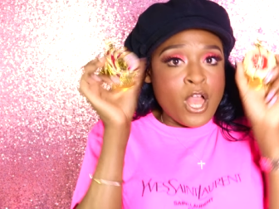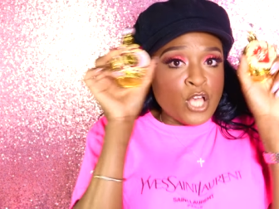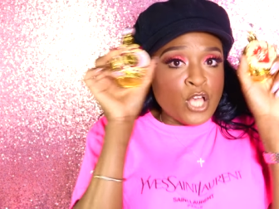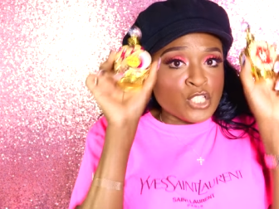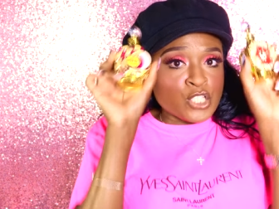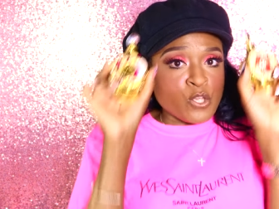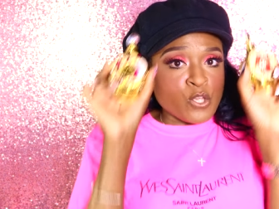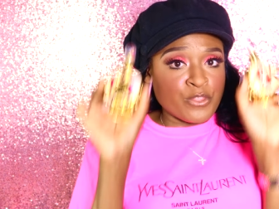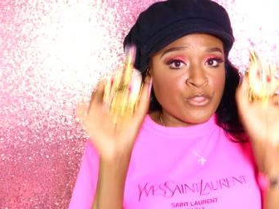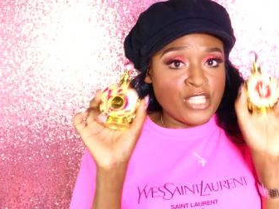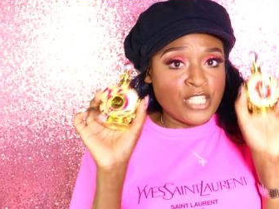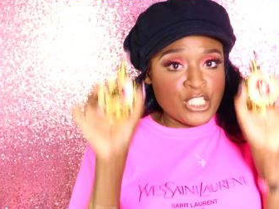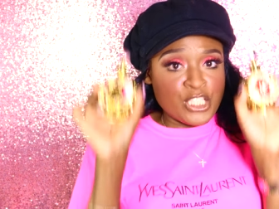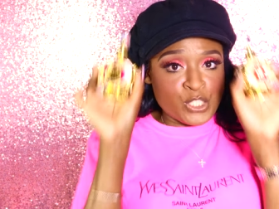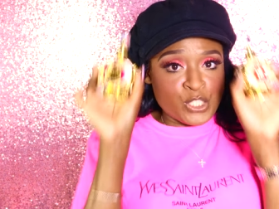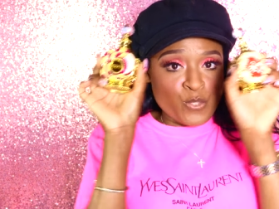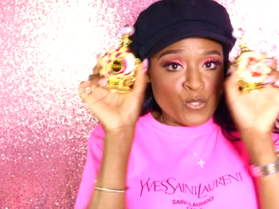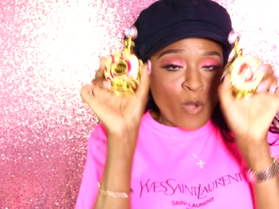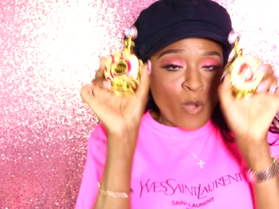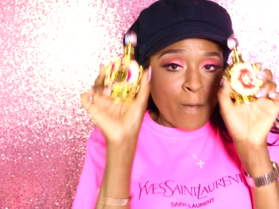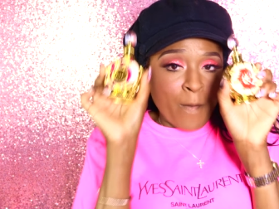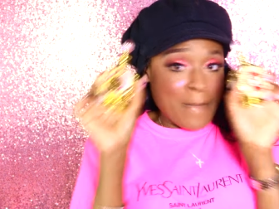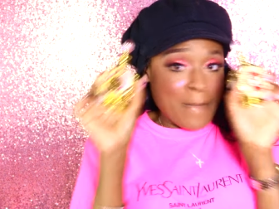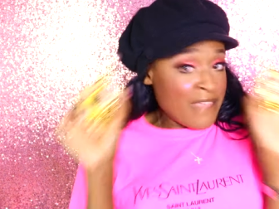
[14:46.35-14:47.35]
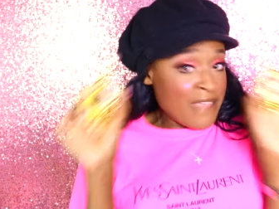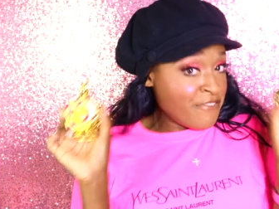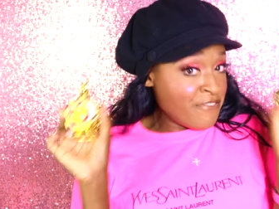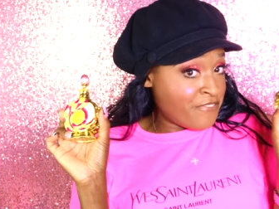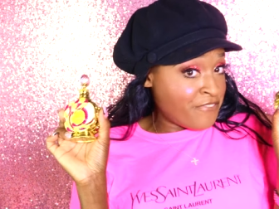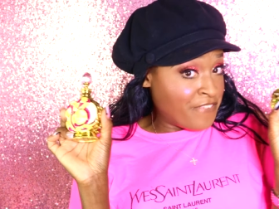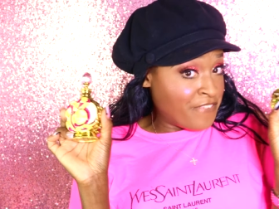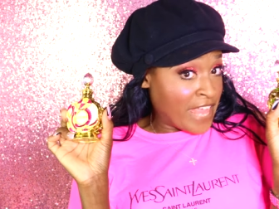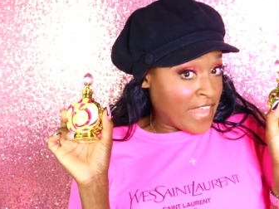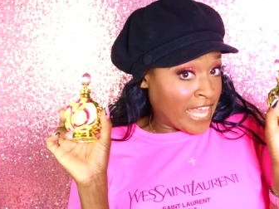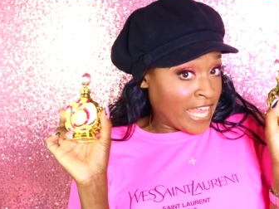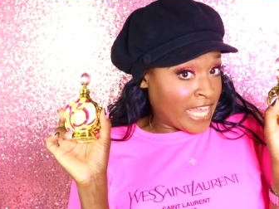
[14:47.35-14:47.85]
So these two are my
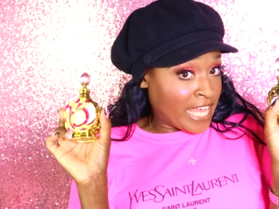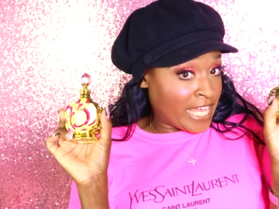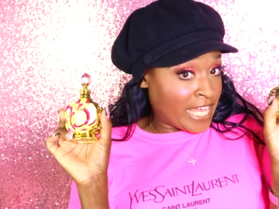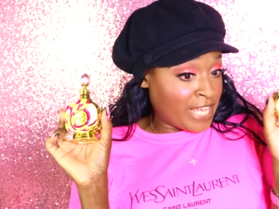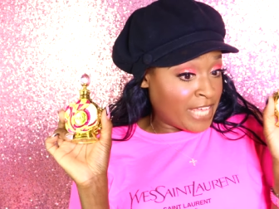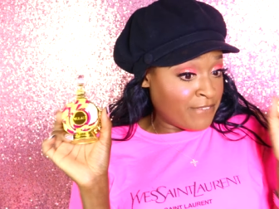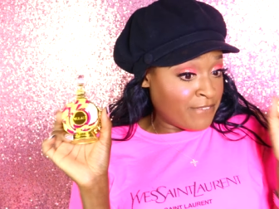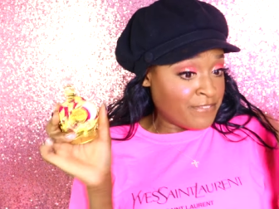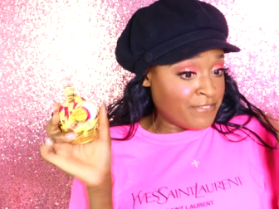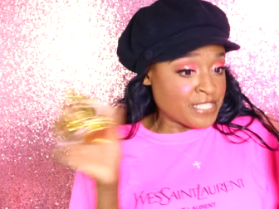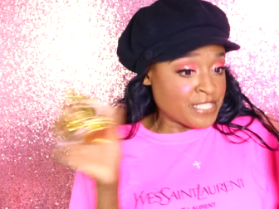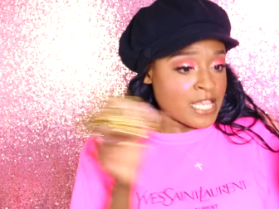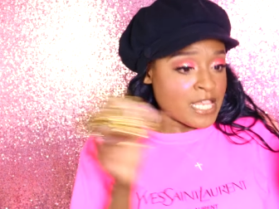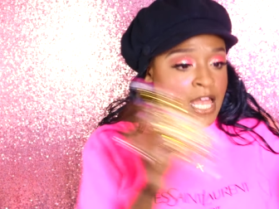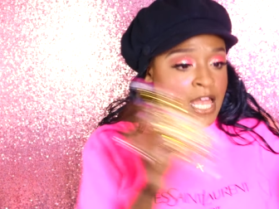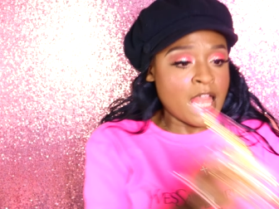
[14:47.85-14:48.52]
faves.